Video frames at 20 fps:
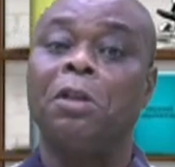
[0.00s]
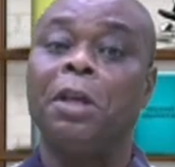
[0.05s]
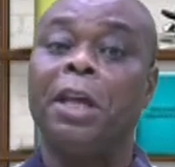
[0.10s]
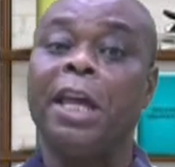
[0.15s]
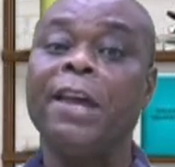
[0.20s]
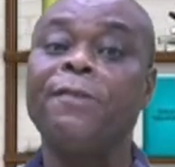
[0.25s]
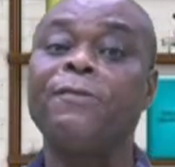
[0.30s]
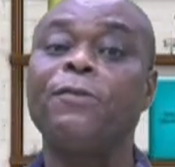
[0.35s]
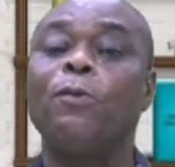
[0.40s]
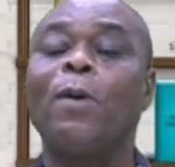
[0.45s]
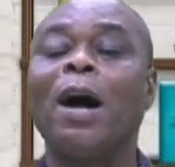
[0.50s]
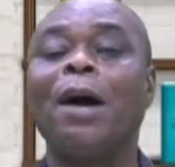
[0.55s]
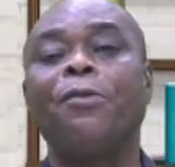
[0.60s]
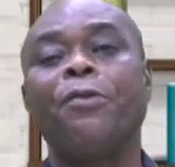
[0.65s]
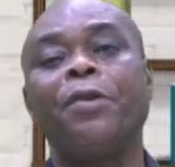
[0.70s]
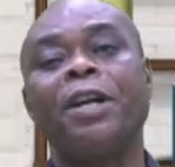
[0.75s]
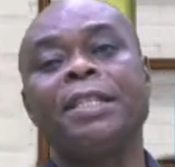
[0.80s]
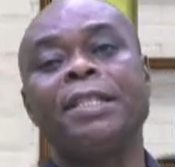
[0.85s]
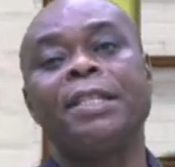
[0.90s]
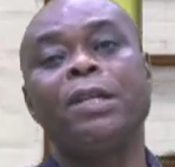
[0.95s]
Give one
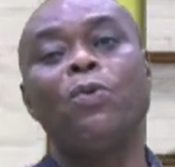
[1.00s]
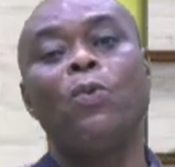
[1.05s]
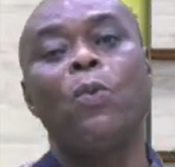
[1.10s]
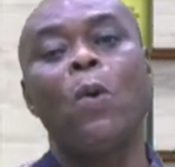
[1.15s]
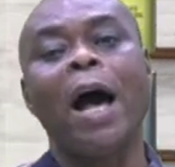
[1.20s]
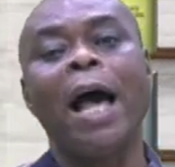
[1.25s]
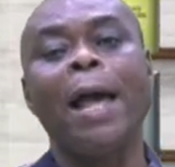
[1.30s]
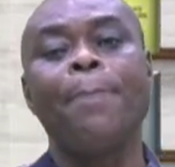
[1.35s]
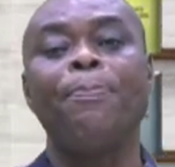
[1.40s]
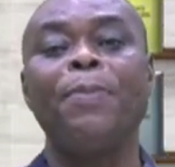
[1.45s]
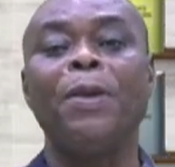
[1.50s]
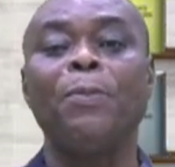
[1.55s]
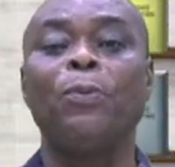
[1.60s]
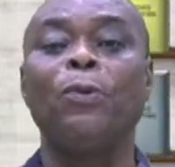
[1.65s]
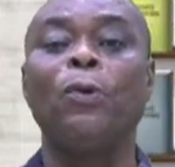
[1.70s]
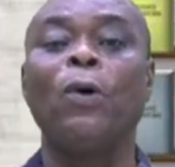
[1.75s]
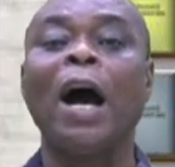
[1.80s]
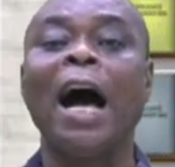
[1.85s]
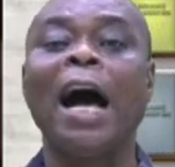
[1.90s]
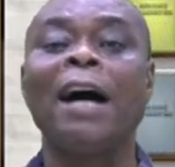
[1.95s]
reason why
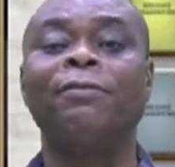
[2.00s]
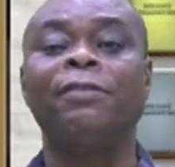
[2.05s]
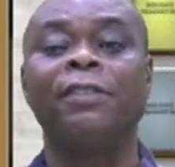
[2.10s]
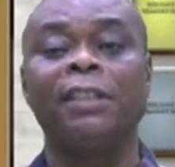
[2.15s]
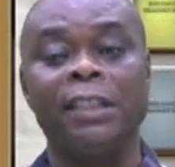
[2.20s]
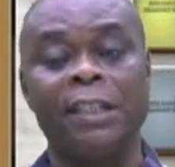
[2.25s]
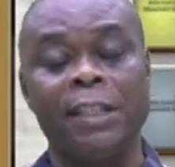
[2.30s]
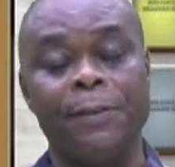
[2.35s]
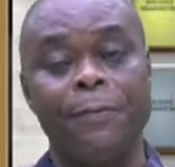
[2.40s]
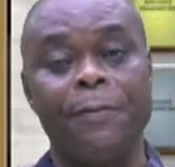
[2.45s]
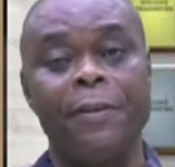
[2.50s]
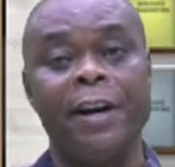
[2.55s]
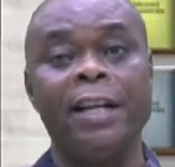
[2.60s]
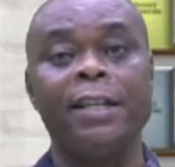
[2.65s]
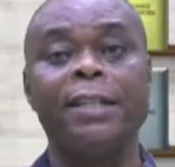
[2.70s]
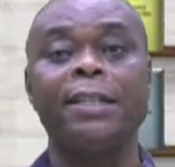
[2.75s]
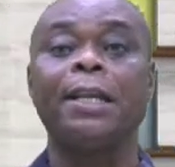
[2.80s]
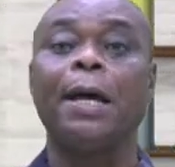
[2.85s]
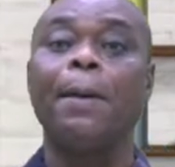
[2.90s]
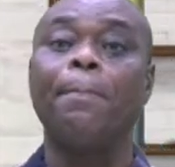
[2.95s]
people have
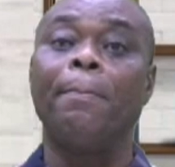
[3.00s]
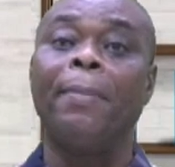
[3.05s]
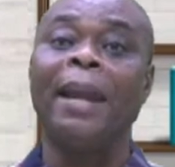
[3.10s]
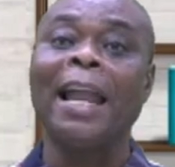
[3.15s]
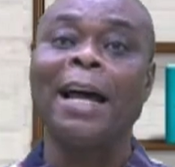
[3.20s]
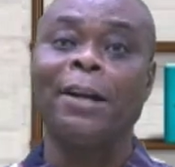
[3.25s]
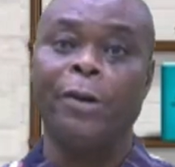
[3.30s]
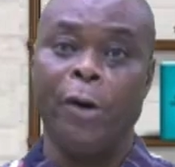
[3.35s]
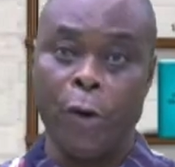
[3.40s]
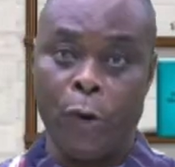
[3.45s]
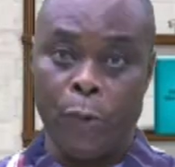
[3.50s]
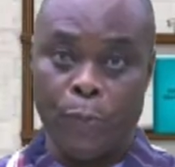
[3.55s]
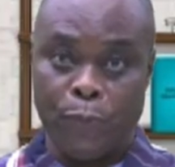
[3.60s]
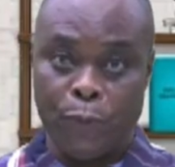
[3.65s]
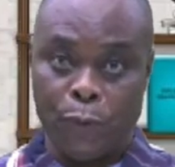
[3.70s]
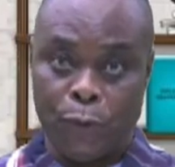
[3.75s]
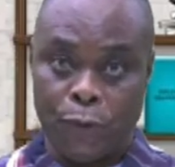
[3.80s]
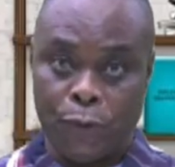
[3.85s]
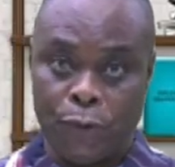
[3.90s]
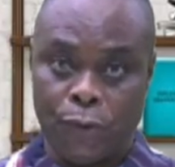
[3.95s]
different blood
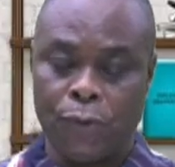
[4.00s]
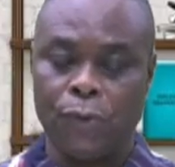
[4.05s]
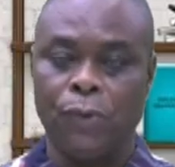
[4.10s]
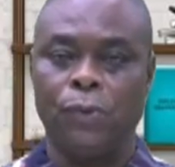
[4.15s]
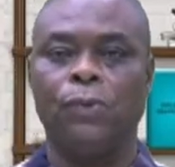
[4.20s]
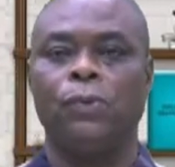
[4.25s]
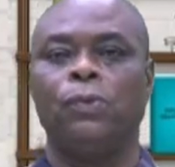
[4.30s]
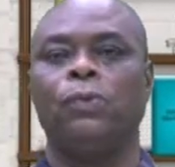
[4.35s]
groups.